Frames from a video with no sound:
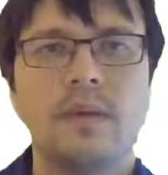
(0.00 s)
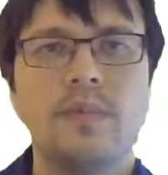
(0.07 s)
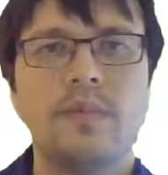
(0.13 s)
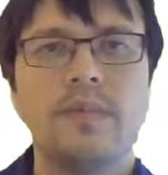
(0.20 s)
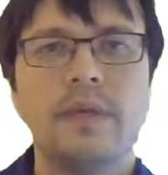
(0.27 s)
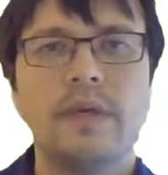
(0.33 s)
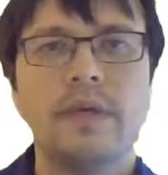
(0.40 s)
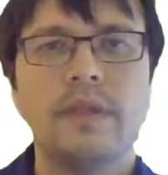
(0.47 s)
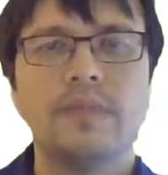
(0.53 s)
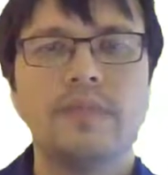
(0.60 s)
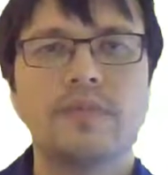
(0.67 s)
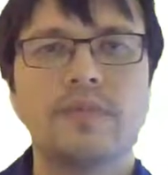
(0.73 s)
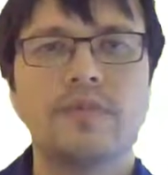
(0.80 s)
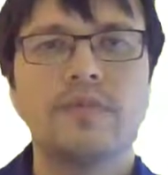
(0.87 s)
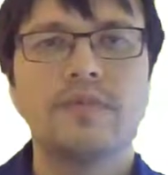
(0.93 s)
We can
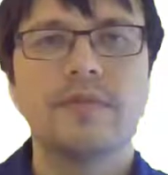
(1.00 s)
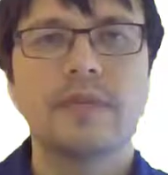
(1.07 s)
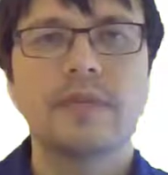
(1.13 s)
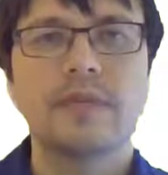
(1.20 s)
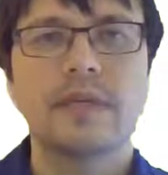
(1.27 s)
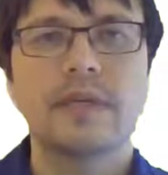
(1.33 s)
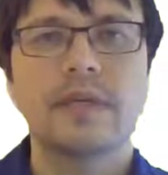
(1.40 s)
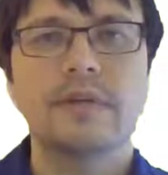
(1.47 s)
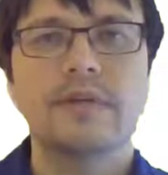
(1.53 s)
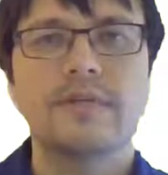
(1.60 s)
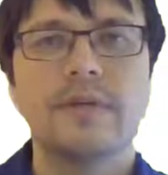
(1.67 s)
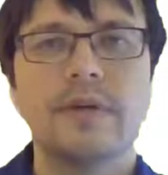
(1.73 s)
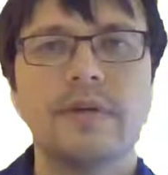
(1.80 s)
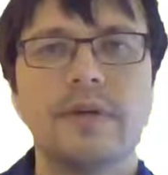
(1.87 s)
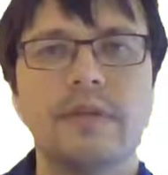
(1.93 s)
improve the second
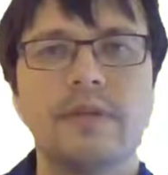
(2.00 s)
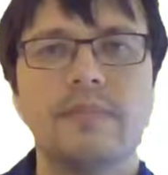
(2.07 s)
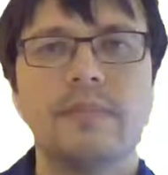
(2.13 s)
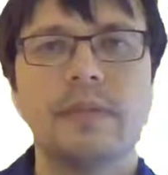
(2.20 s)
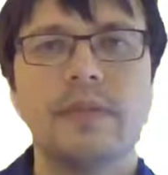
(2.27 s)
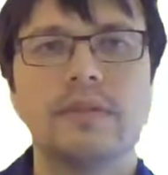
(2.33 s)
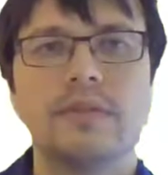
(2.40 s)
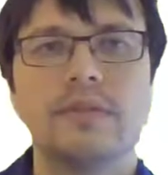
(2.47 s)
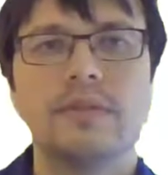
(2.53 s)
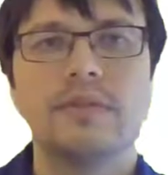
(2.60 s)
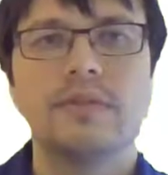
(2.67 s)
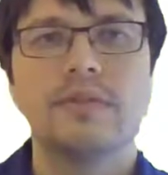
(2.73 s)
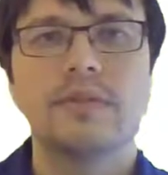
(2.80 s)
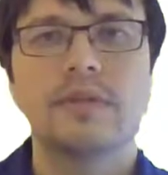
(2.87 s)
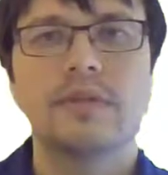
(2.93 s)
variant by
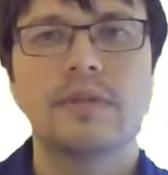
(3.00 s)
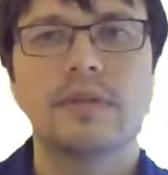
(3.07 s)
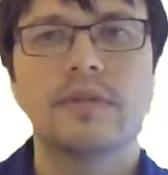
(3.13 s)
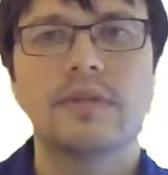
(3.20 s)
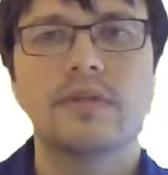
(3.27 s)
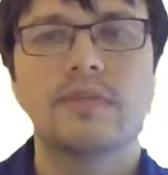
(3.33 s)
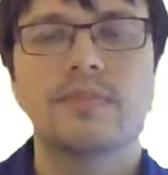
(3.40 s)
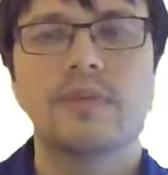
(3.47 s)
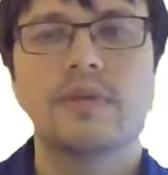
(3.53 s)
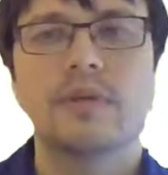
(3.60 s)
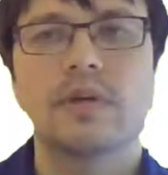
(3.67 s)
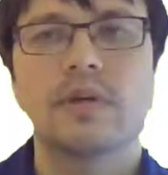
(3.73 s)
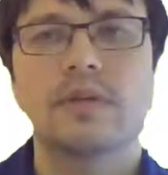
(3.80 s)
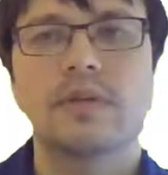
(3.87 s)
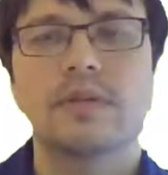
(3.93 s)
introducing a
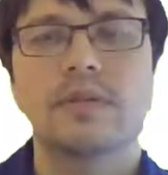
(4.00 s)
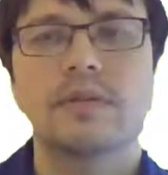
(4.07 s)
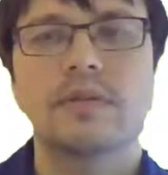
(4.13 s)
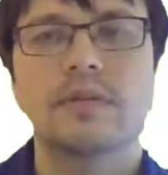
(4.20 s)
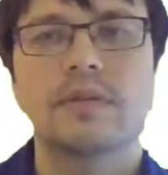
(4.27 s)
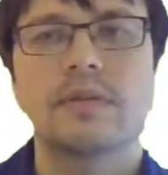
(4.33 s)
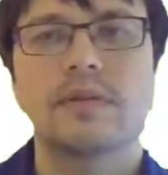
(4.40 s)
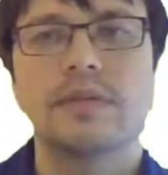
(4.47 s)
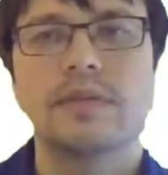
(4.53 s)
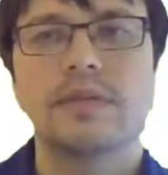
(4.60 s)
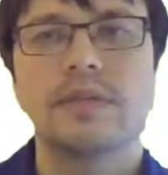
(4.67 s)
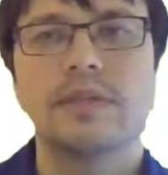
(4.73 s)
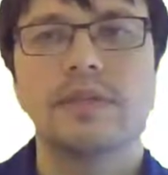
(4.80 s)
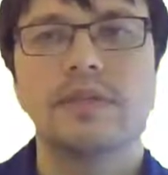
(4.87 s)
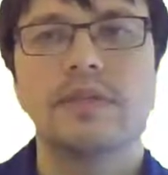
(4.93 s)
cross-broker
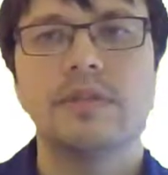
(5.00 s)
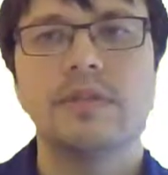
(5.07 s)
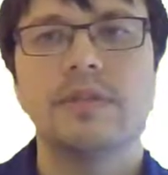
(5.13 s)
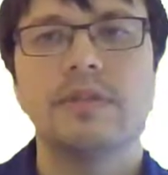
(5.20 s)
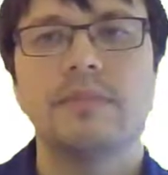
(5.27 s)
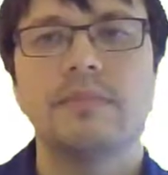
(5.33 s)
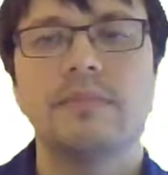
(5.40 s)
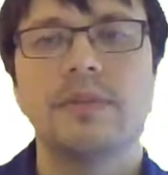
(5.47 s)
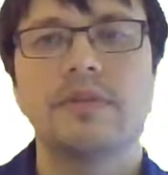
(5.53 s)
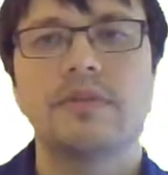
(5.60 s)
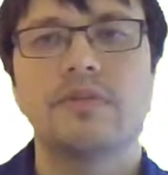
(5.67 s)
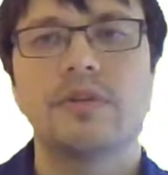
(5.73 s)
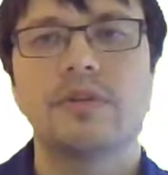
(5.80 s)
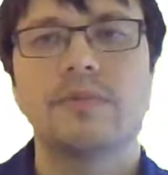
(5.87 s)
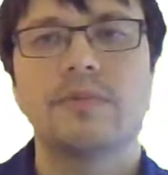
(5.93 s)
synchronization in
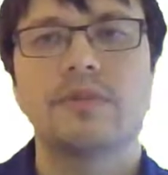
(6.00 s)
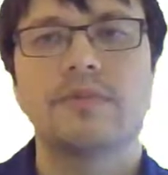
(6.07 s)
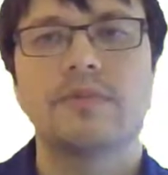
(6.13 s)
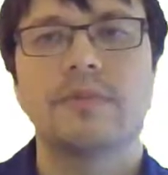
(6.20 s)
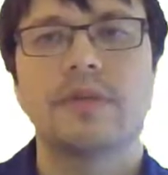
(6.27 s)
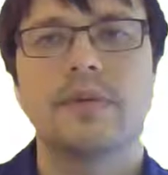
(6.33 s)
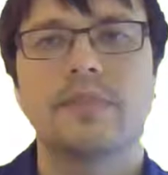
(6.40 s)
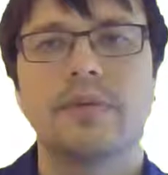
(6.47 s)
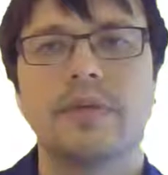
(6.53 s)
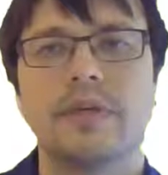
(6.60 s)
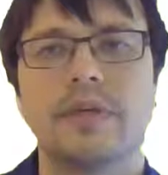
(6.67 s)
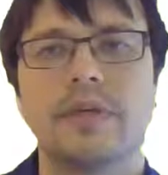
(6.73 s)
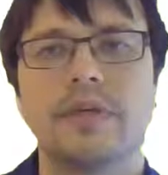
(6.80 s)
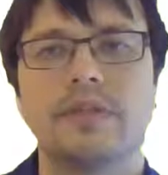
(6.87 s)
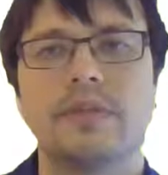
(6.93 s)
terms of the
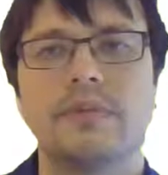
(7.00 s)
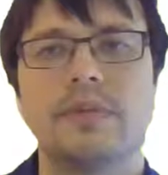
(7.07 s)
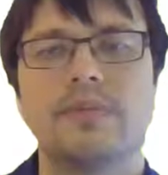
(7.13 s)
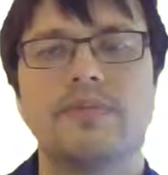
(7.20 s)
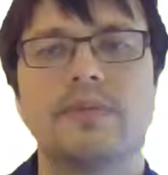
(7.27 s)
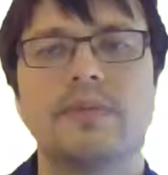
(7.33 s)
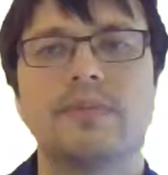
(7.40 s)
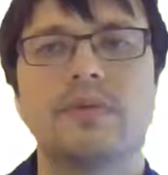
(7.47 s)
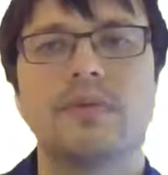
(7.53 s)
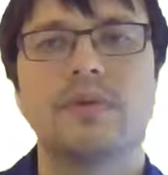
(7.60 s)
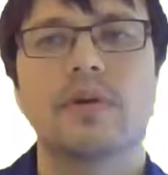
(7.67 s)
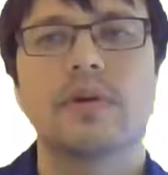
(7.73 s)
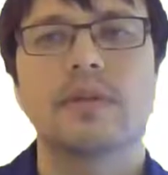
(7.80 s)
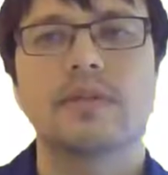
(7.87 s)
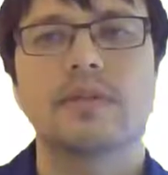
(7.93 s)
communication between the
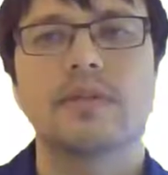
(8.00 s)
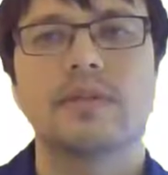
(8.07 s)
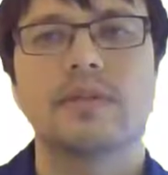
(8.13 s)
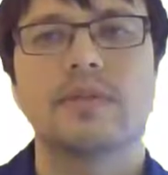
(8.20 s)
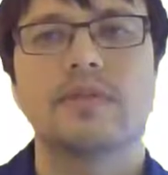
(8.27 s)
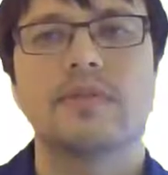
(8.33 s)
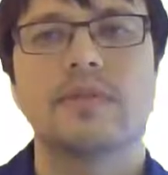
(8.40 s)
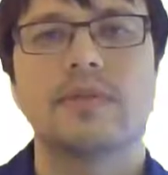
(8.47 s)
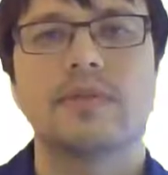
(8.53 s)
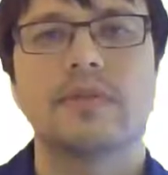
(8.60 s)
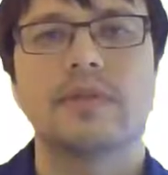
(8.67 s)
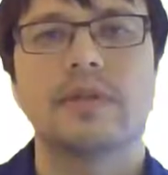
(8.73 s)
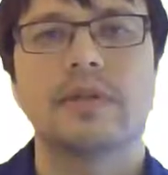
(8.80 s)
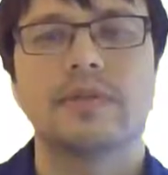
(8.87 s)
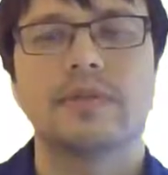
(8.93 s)
broker instances within the
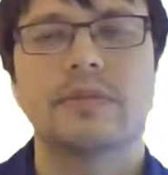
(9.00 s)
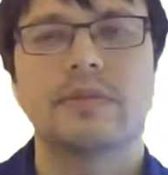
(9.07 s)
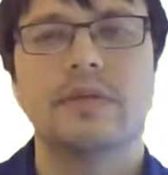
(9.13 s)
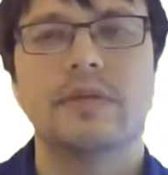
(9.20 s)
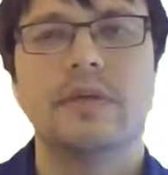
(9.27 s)
cluster.